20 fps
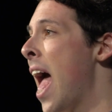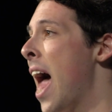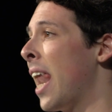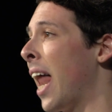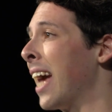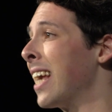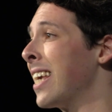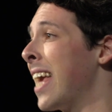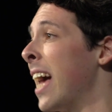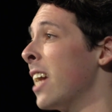
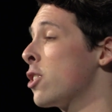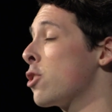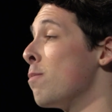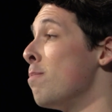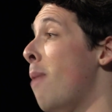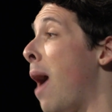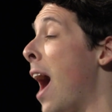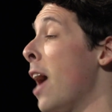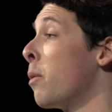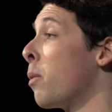and I catch
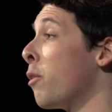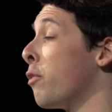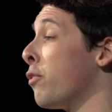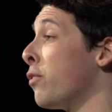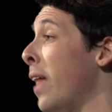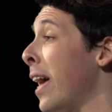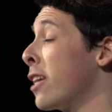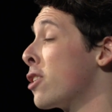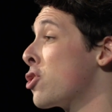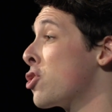my
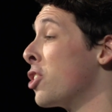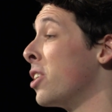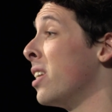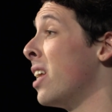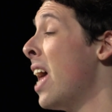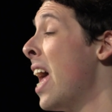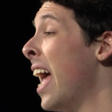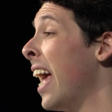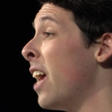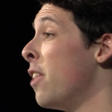
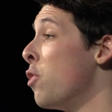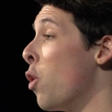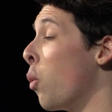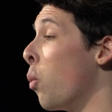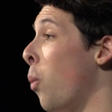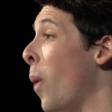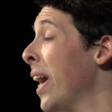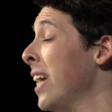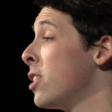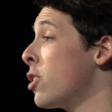reflection in the
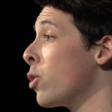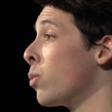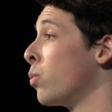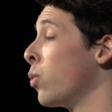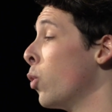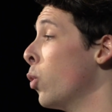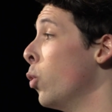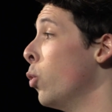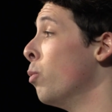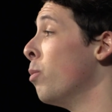weight
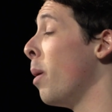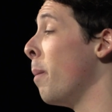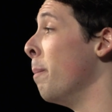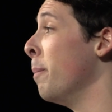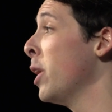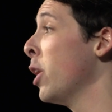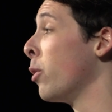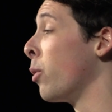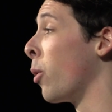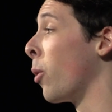room
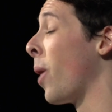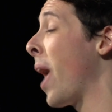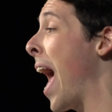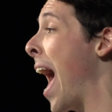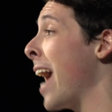mirror.